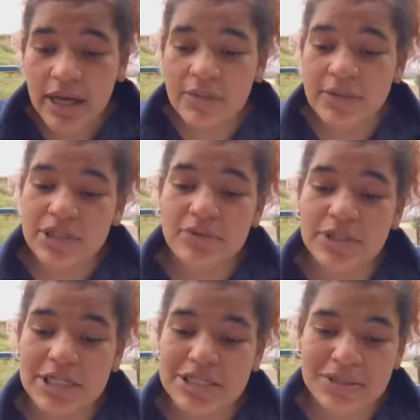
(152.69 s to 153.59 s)
which is what
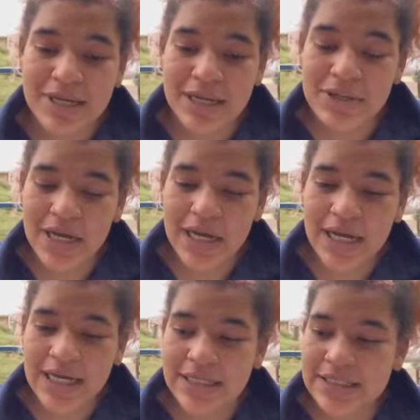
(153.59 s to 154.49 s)
I do now,
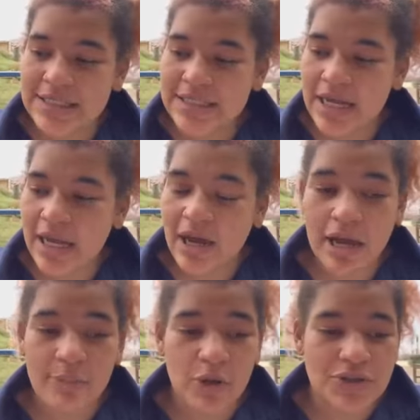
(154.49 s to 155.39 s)
and I
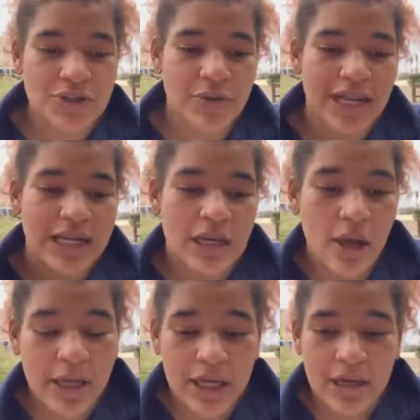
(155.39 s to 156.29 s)
am also an
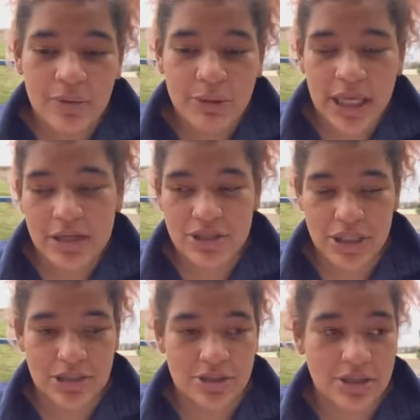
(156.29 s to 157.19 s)
incoming
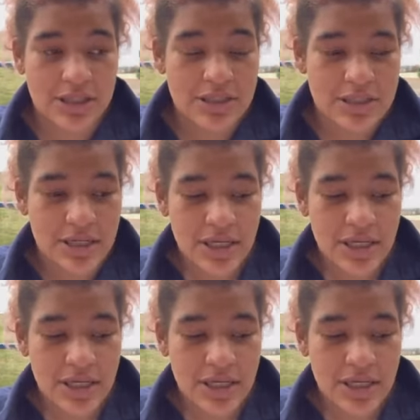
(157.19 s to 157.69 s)
PhD student